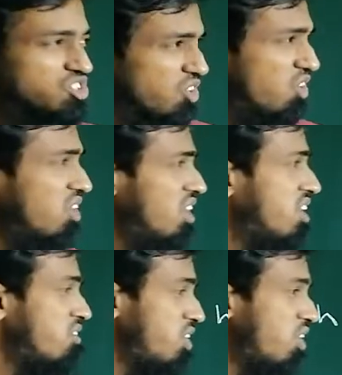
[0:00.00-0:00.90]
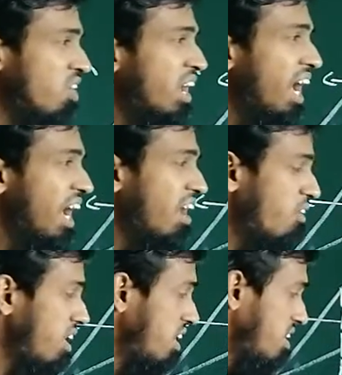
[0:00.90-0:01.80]
So we don't
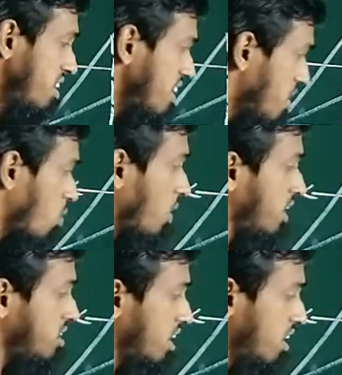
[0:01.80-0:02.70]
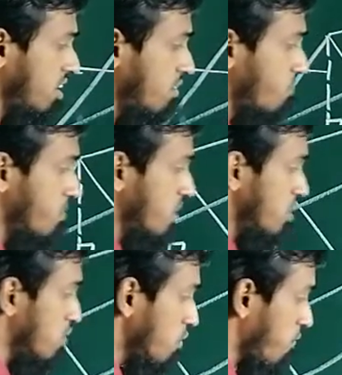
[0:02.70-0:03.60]
have an equation
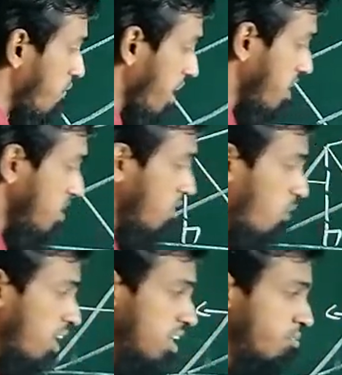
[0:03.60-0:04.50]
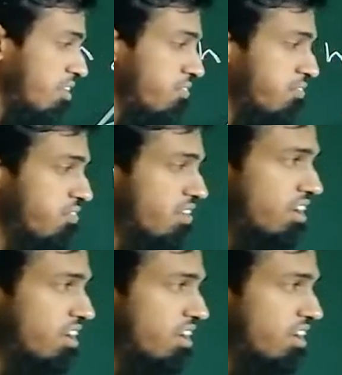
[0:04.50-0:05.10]
to find the volume of